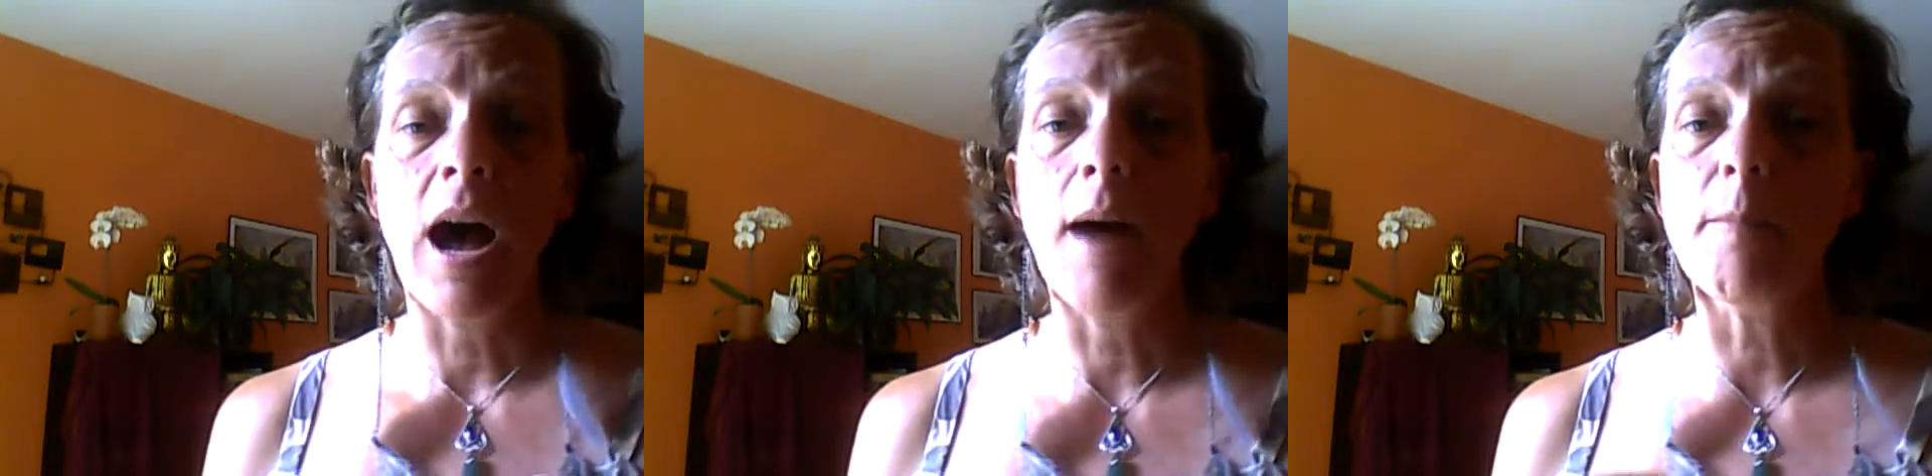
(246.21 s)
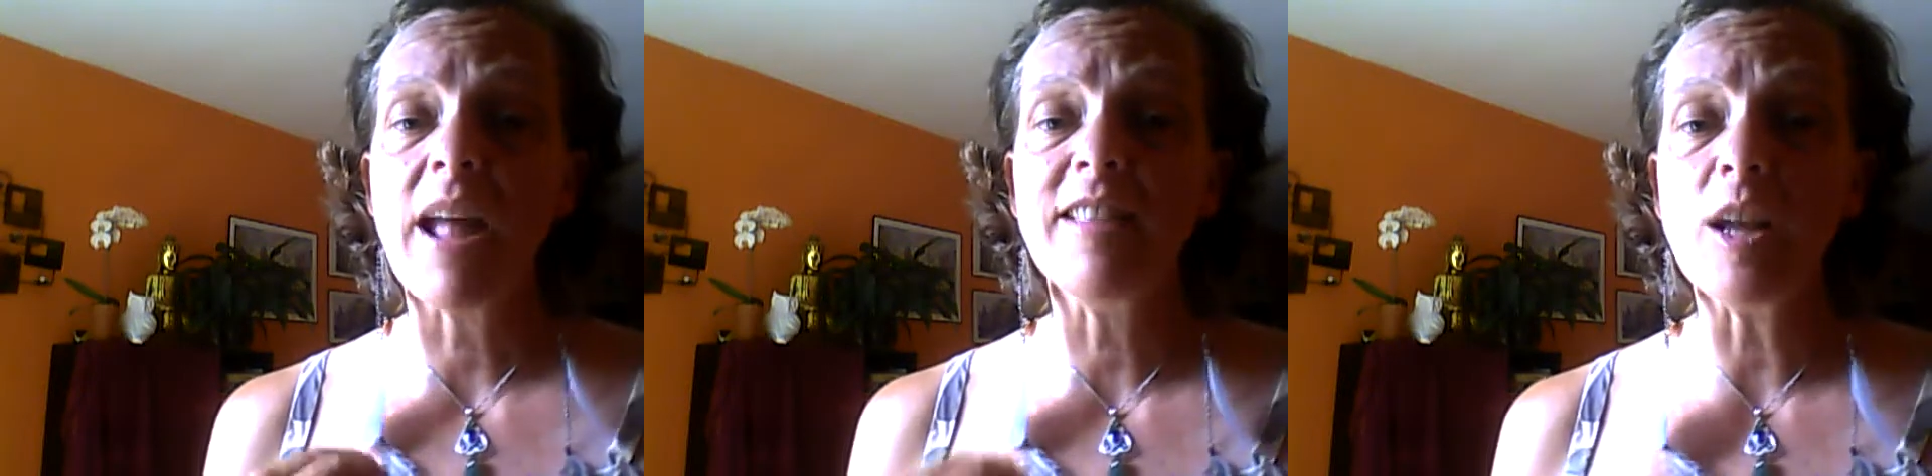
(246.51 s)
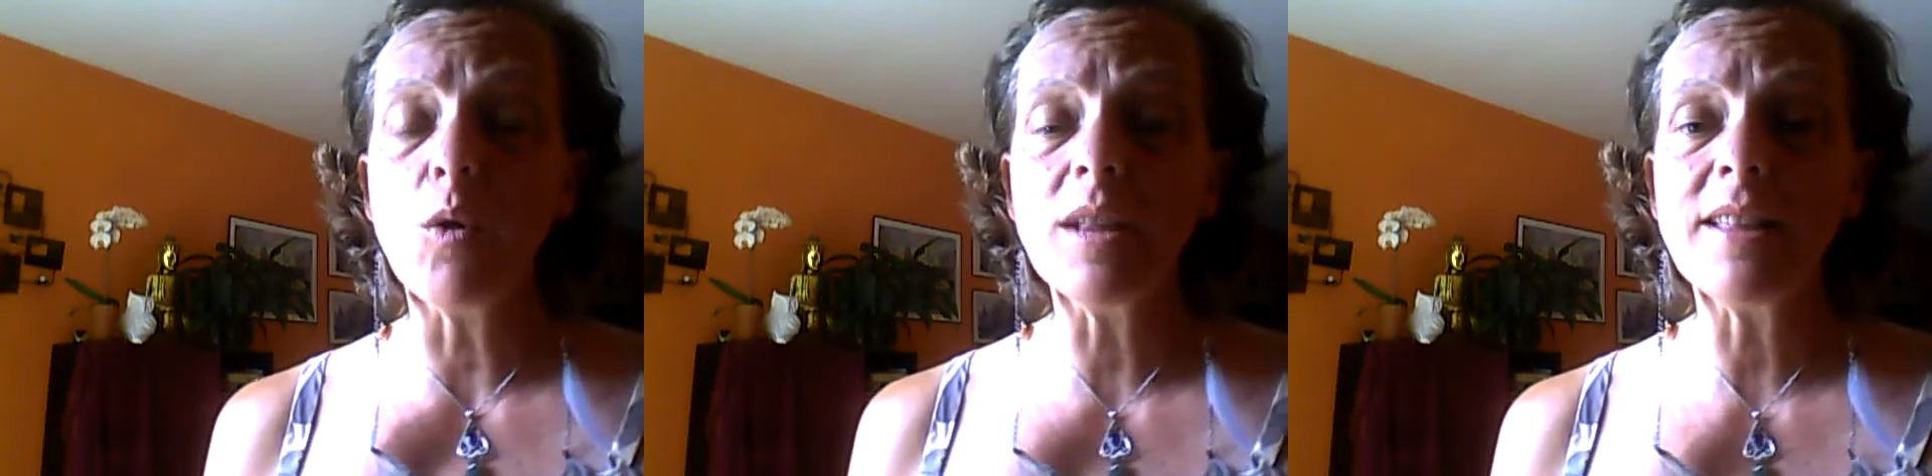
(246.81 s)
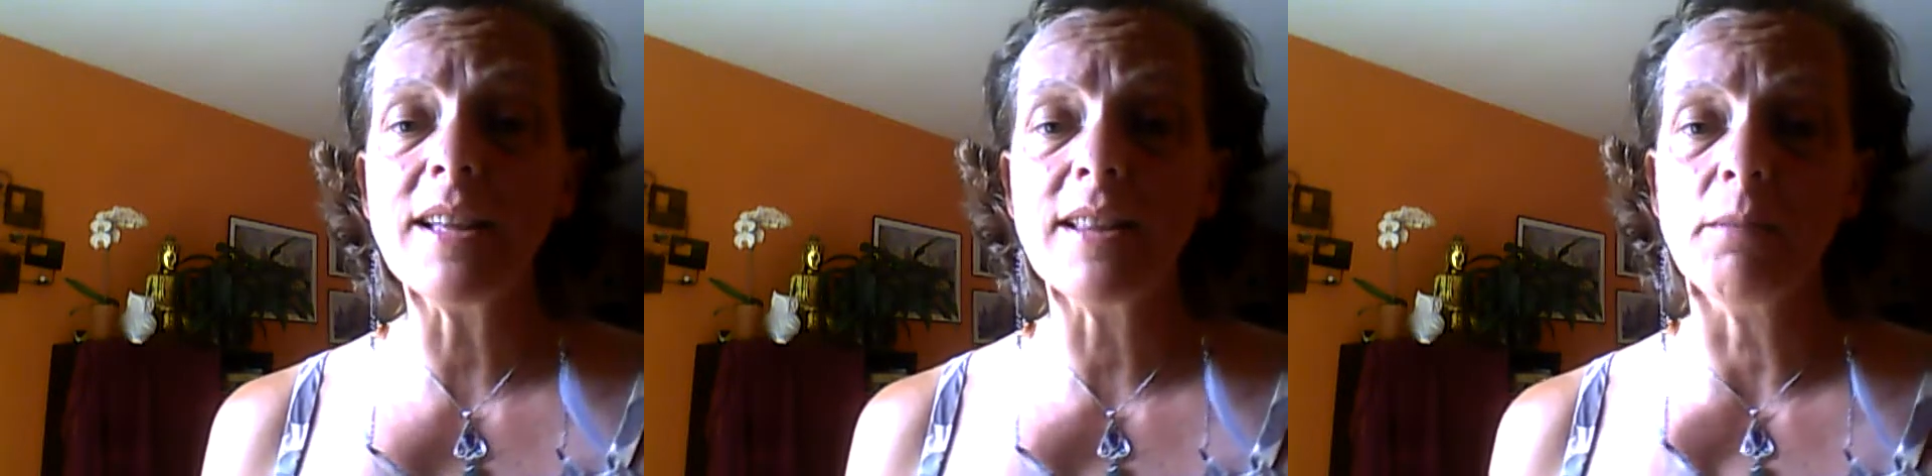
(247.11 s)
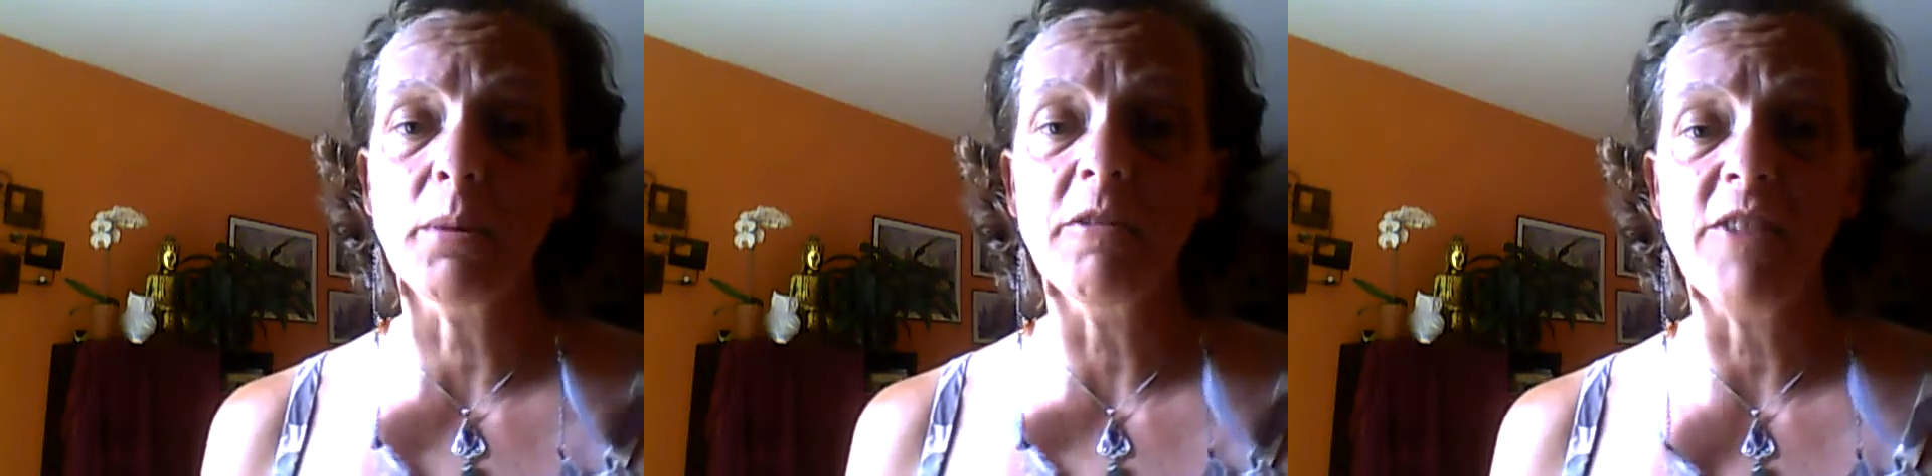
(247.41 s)
Um, and the only thing
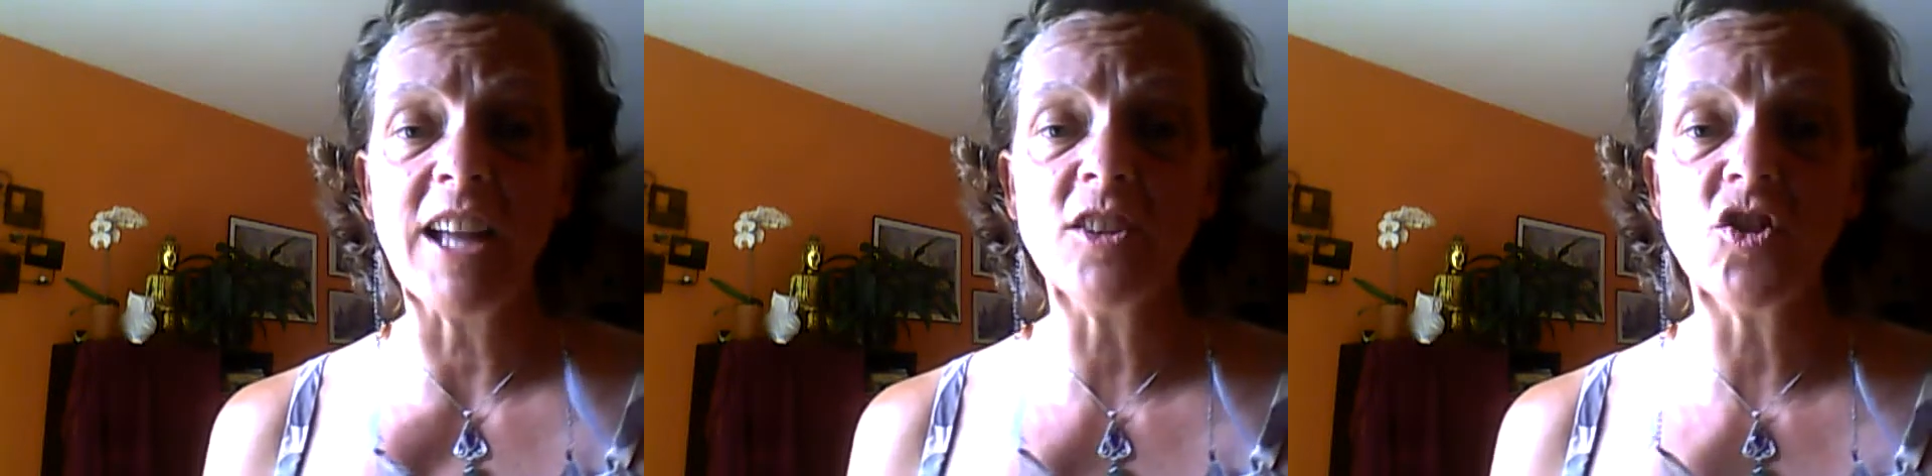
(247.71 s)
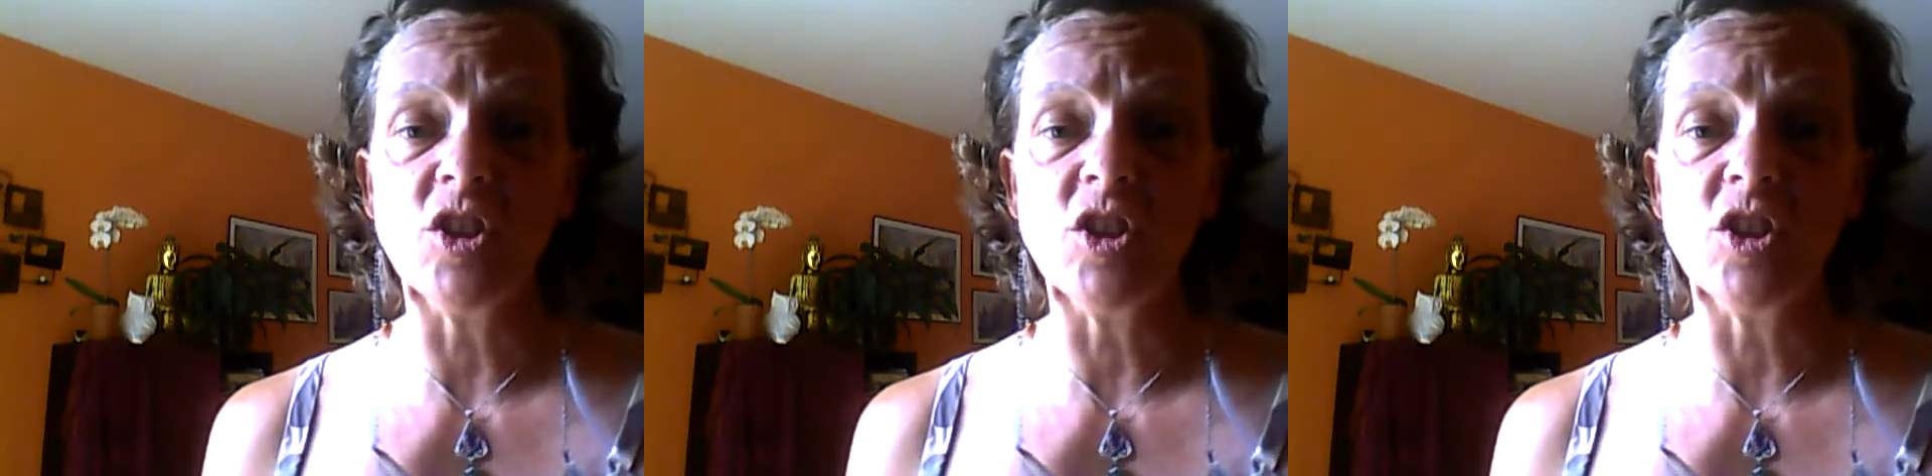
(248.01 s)
that prevents